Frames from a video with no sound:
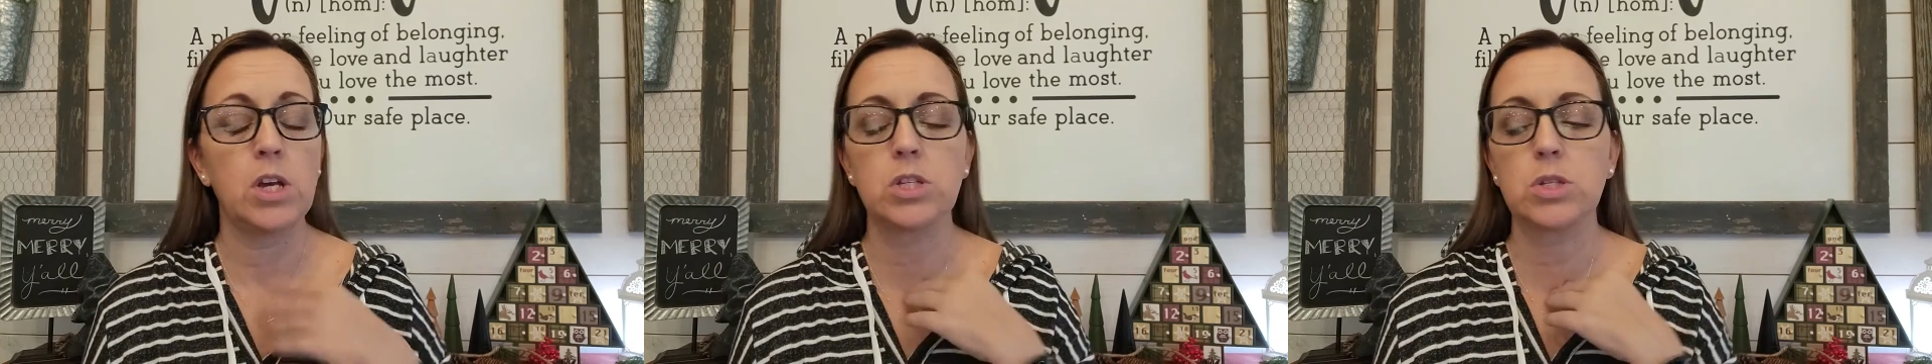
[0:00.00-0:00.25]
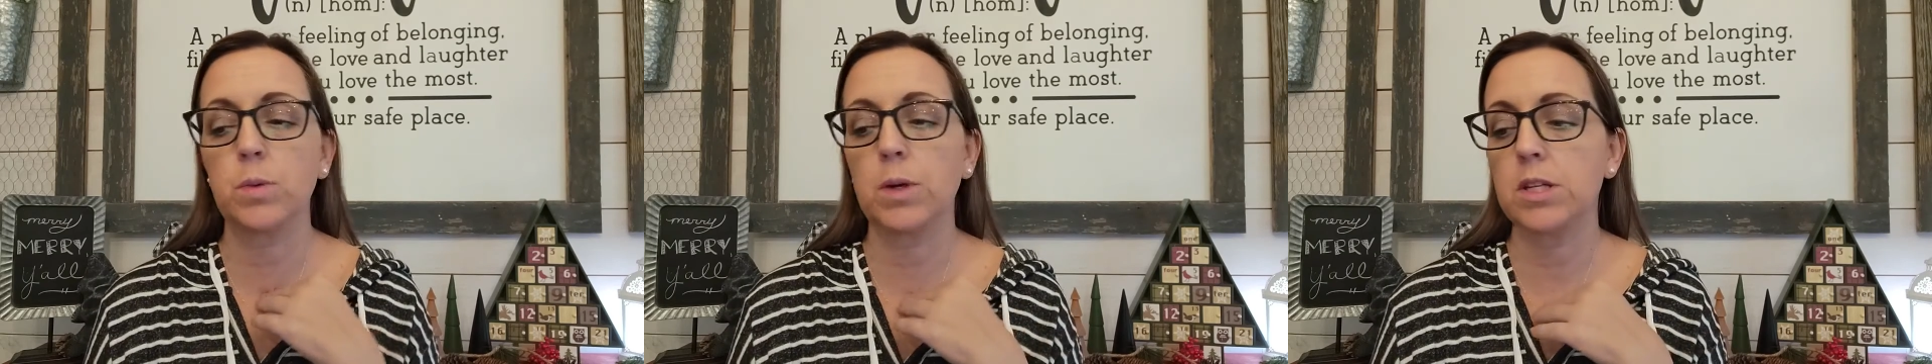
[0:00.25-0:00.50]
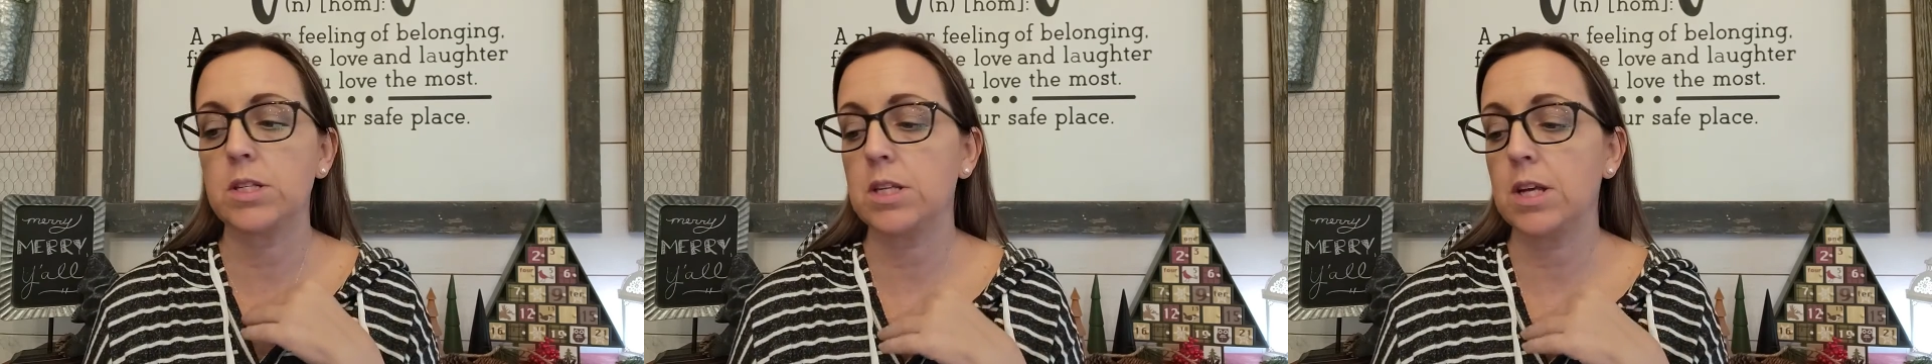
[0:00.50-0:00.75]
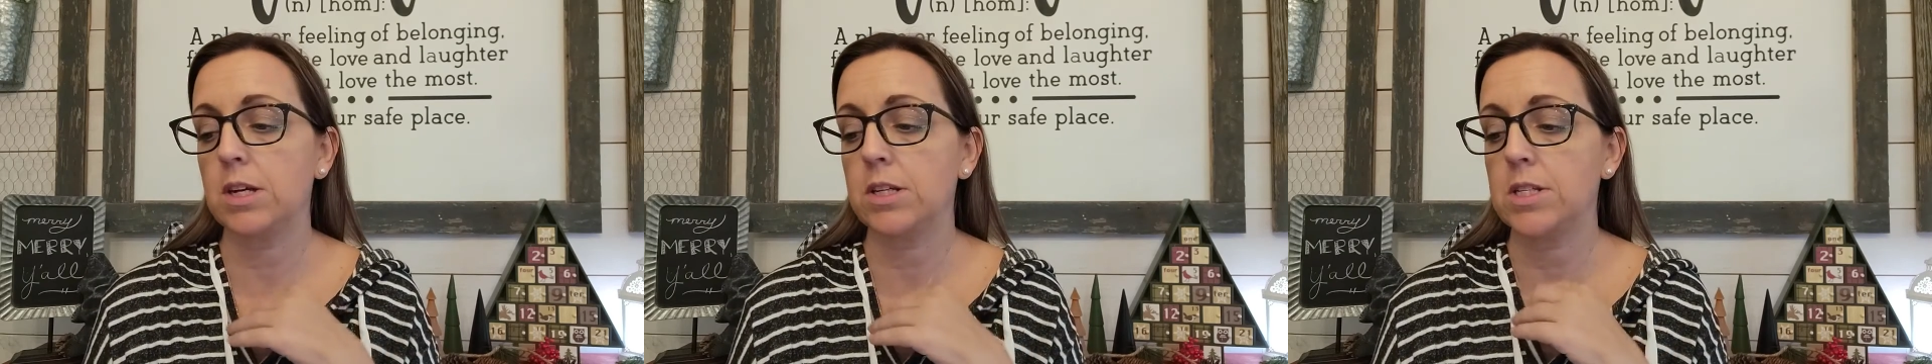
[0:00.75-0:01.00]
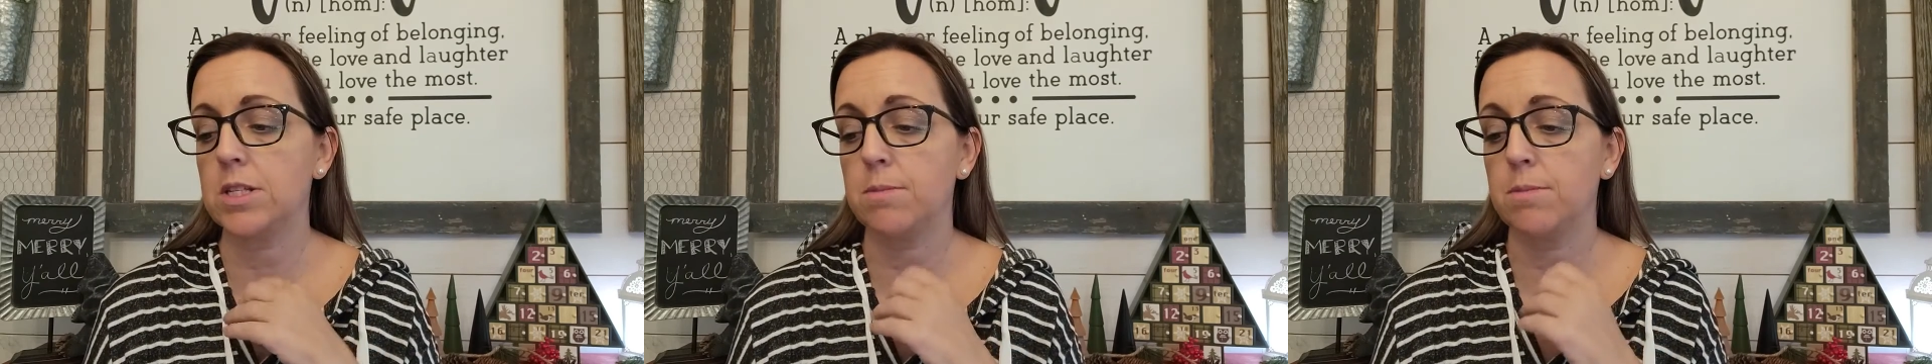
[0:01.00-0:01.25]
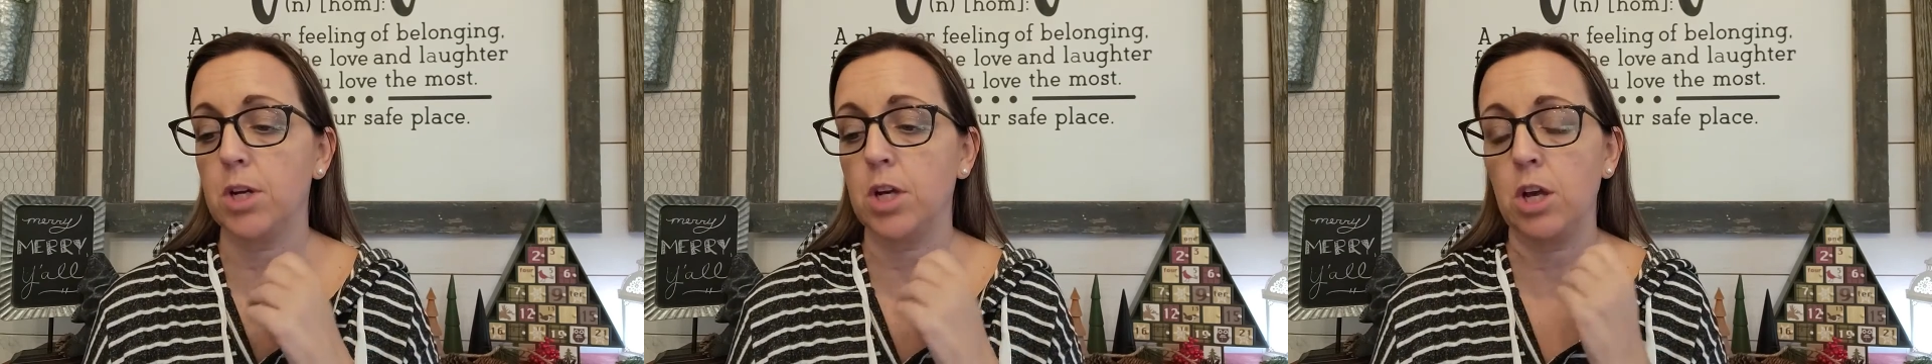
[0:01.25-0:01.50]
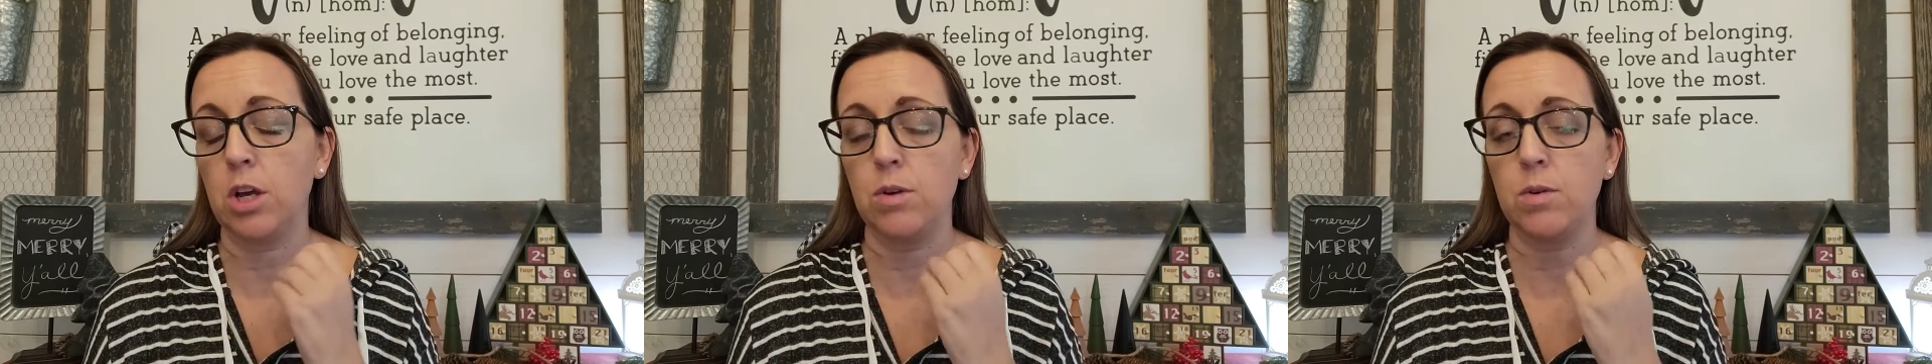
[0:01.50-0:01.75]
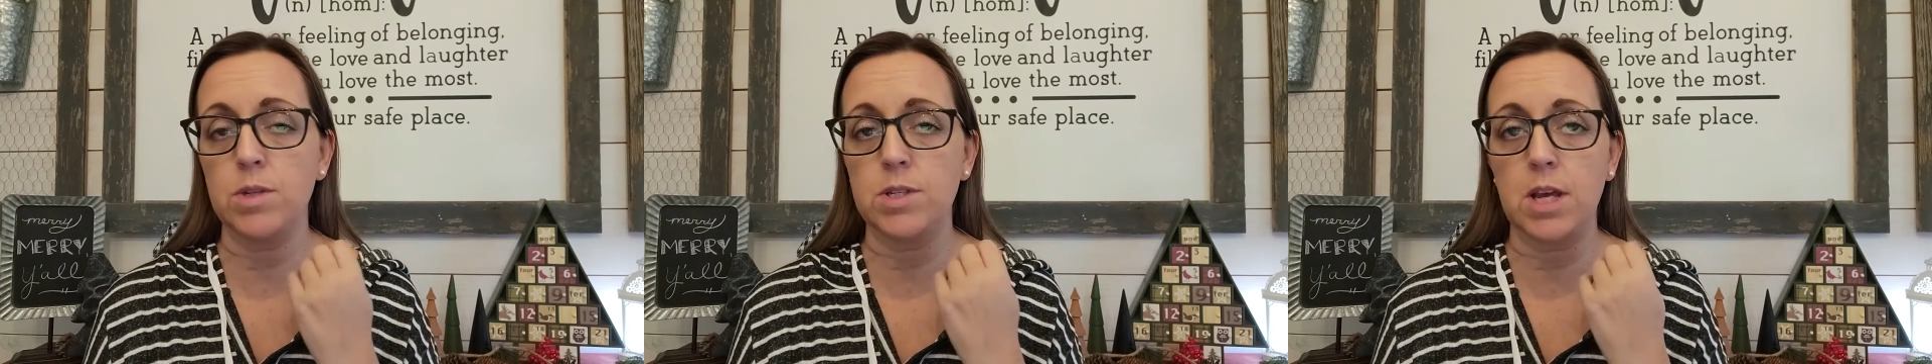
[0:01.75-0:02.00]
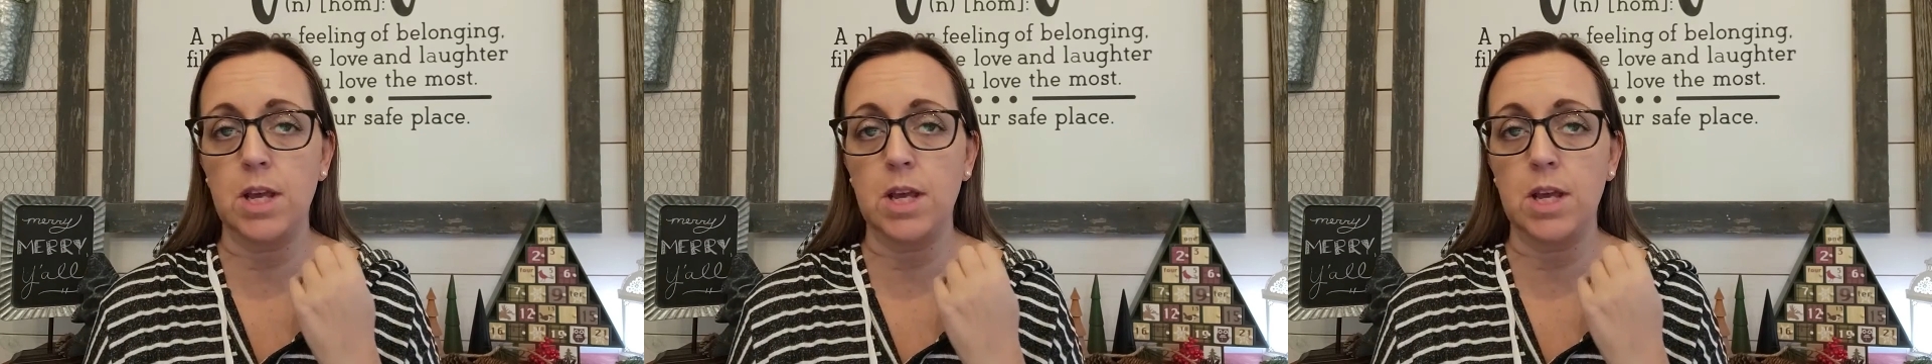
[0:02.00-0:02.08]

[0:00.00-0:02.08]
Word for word: So we're going to see how December goes.